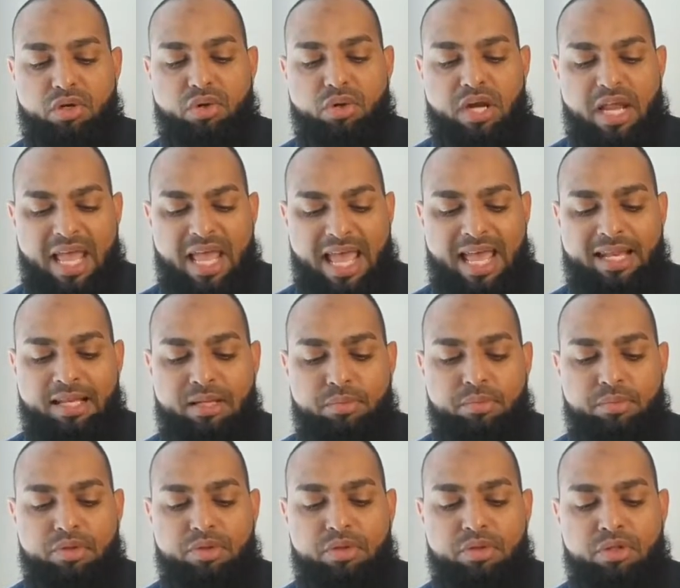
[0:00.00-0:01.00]
or
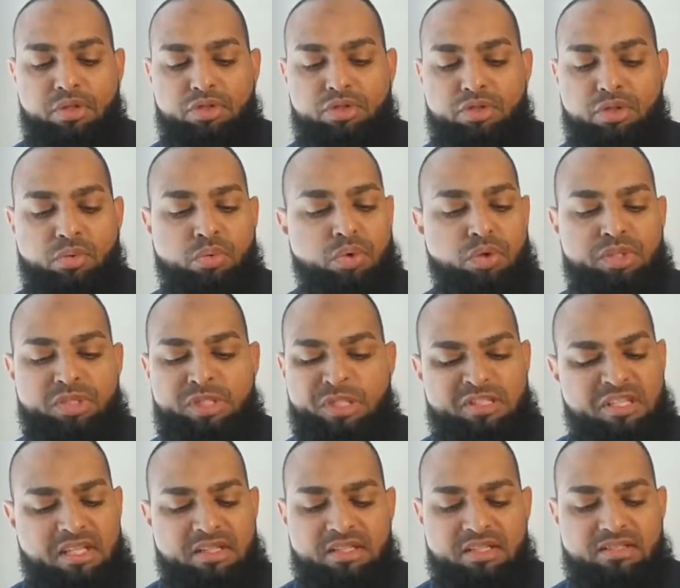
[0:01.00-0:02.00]
animal towards its
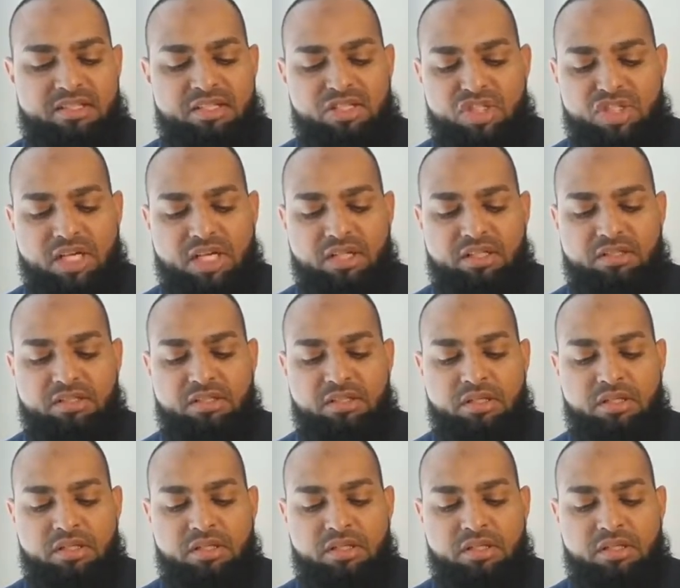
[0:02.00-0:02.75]
innocent child?